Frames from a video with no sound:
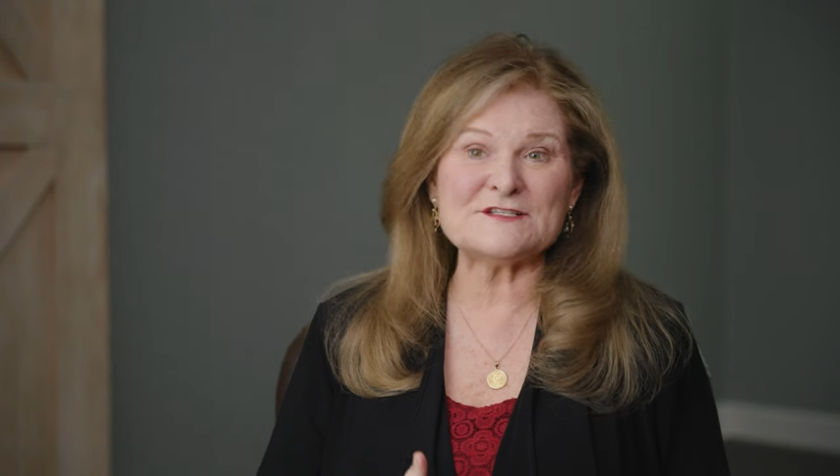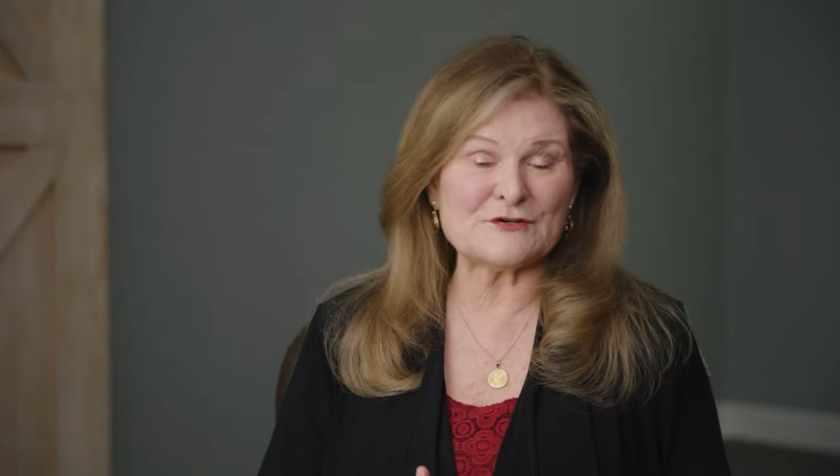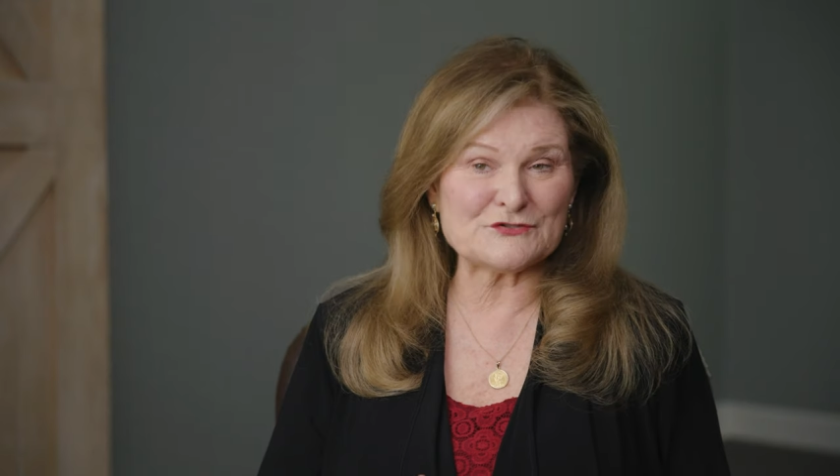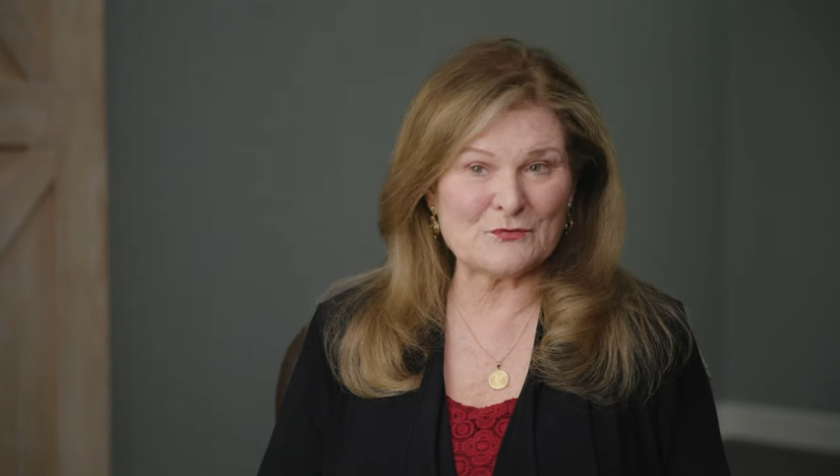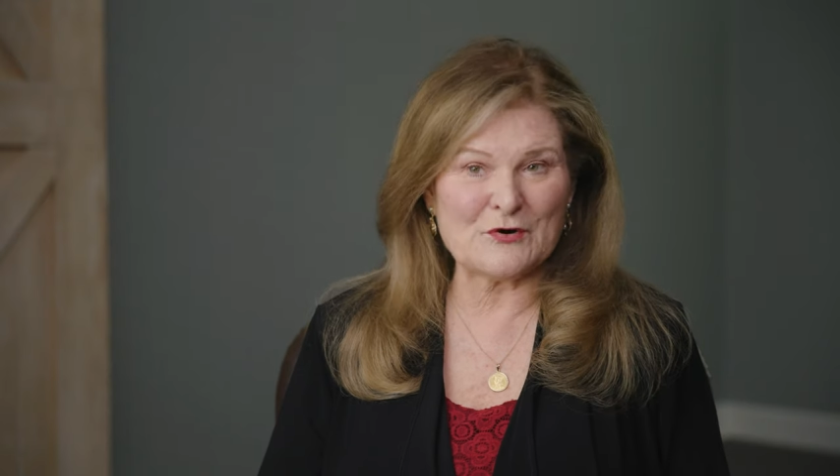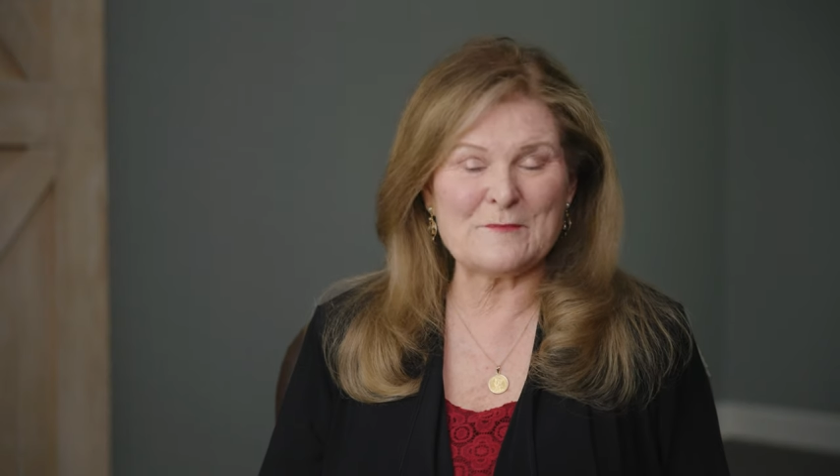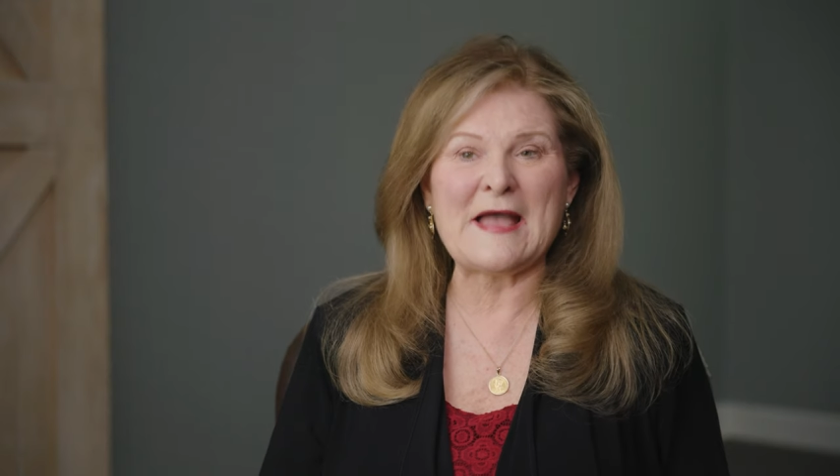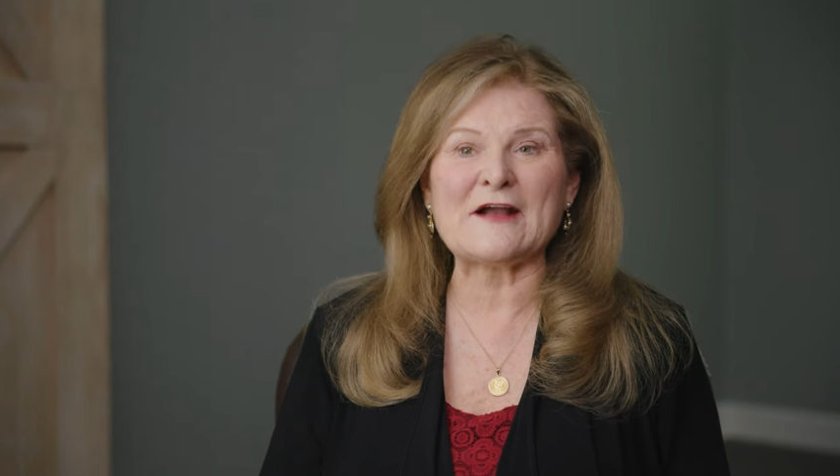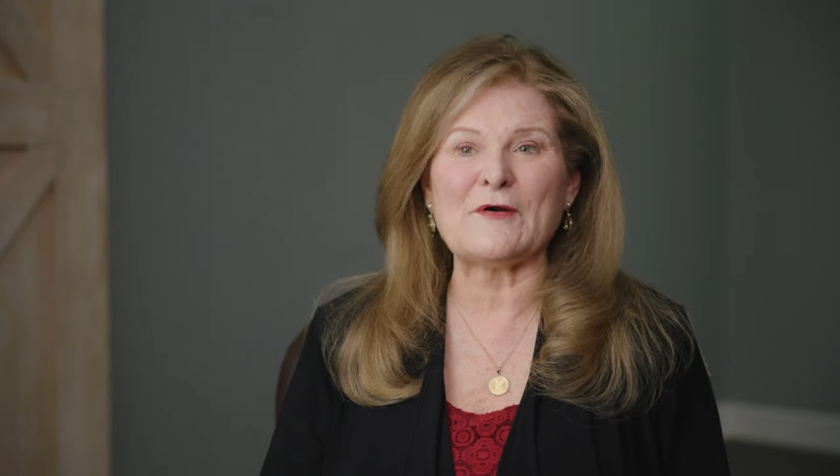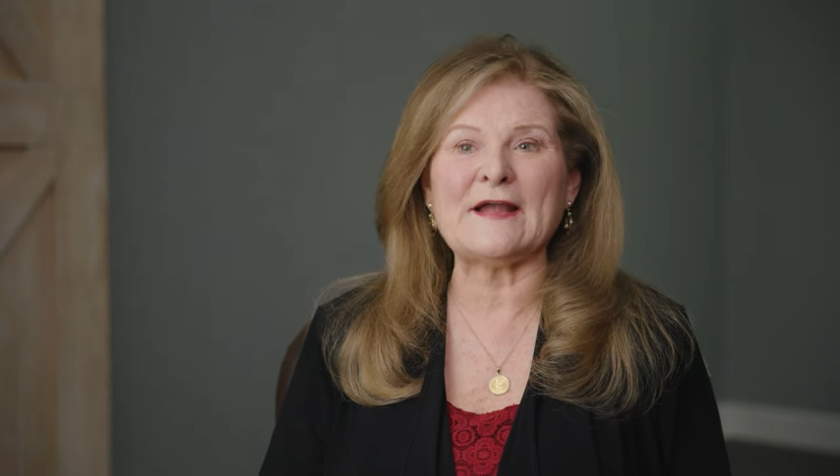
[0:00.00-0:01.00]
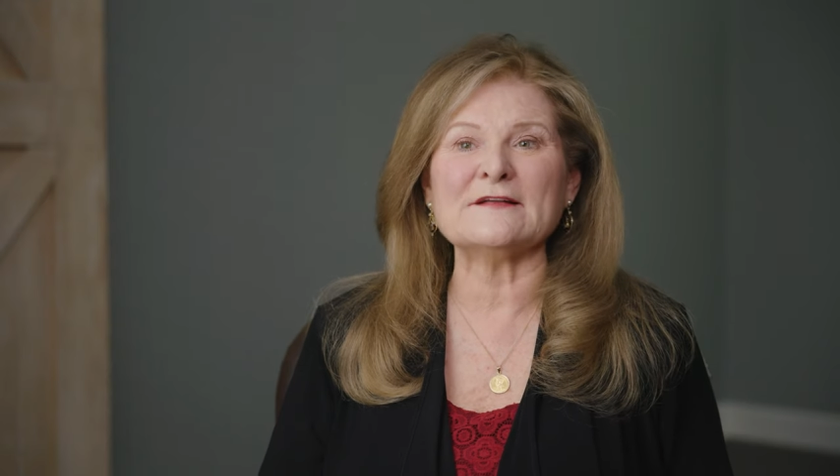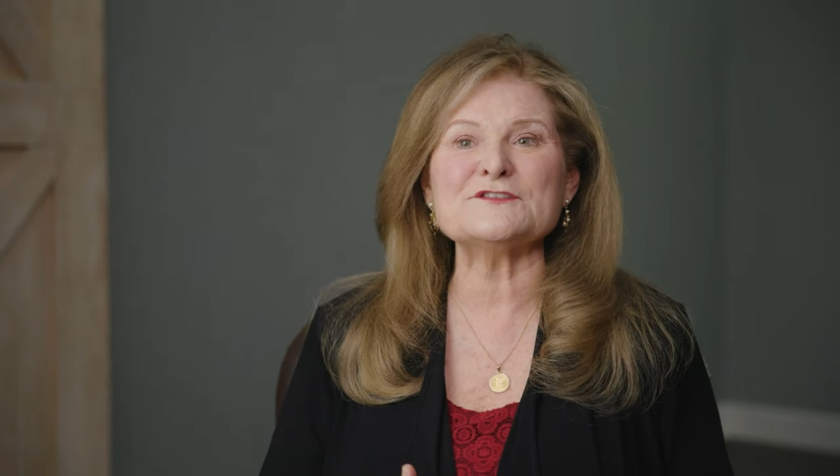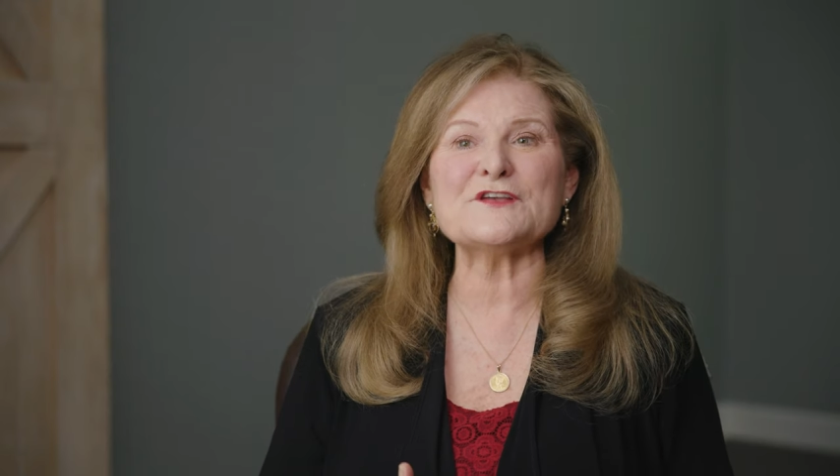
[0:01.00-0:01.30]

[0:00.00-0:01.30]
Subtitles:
a social work background,